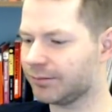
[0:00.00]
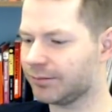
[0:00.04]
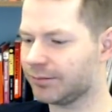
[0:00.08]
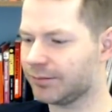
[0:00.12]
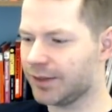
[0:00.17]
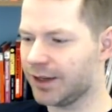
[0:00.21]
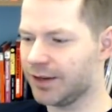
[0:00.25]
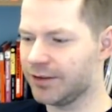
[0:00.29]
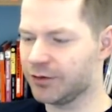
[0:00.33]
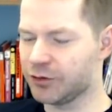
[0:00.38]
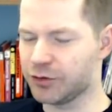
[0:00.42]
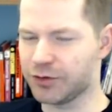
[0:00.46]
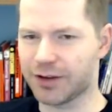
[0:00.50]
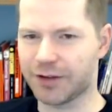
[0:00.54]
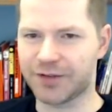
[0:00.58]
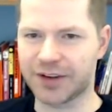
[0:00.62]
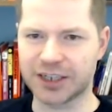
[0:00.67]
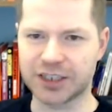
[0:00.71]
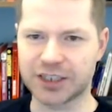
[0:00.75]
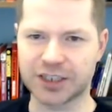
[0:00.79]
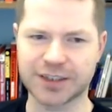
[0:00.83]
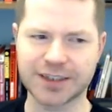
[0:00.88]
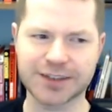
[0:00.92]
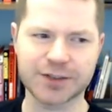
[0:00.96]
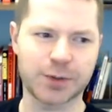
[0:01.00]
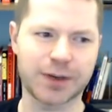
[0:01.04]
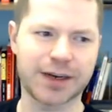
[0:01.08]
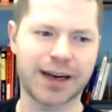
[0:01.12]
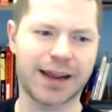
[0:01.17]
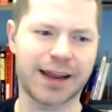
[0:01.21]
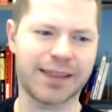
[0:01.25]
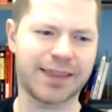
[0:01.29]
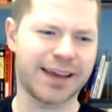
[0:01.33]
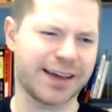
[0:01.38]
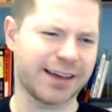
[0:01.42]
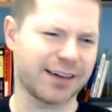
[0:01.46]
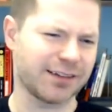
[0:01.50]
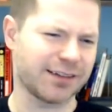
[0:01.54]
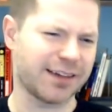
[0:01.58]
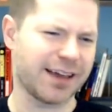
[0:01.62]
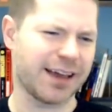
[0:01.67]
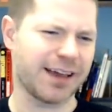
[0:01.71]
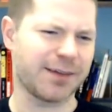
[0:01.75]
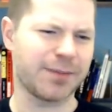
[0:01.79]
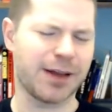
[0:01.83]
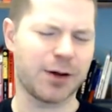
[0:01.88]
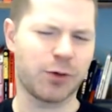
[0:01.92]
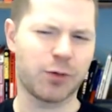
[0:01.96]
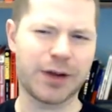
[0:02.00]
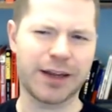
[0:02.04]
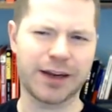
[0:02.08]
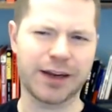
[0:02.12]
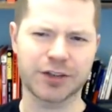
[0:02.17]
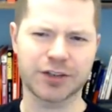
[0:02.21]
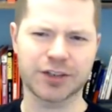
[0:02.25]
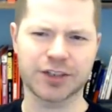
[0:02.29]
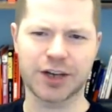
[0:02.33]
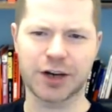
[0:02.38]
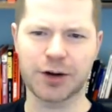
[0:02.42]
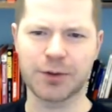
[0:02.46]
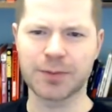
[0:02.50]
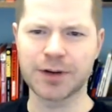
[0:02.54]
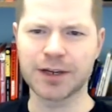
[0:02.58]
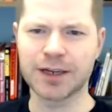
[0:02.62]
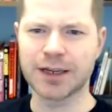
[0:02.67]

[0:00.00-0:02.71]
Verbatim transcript: As soon as I finish this one, I think it'll take me a week or so.